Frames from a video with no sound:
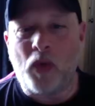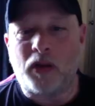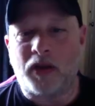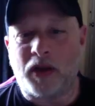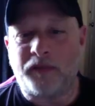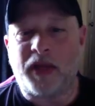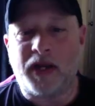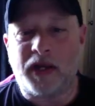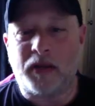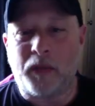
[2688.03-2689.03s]
well enough that
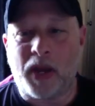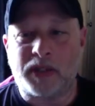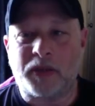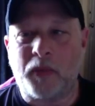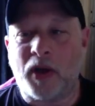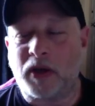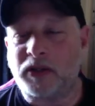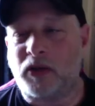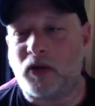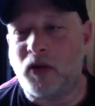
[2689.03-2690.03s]
he could pass the puck.
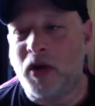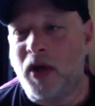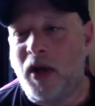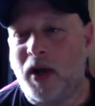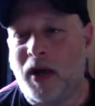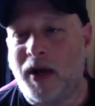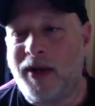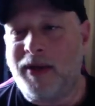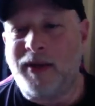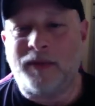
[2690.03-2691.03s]
So
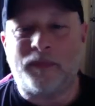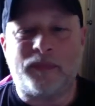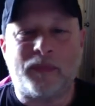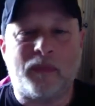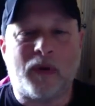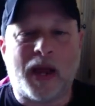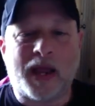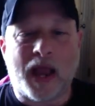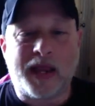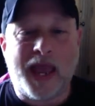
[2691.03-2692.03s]
I
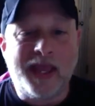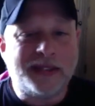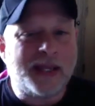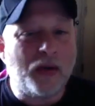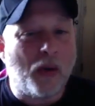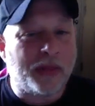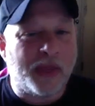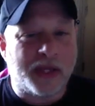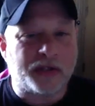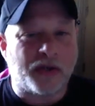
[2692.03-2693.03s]
can't say who I
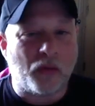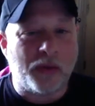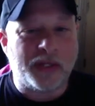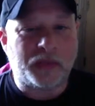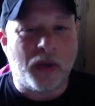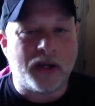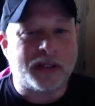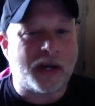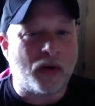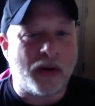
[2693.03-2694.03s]
think is going to win this one
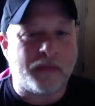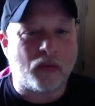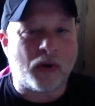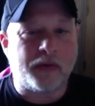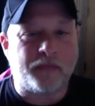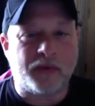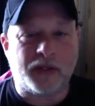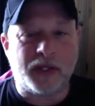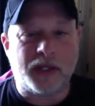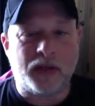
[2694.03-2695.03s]
because I don't have a great
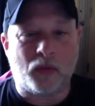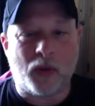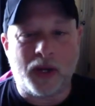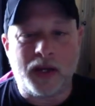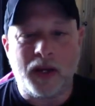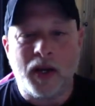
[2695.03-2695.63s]
feeling either way.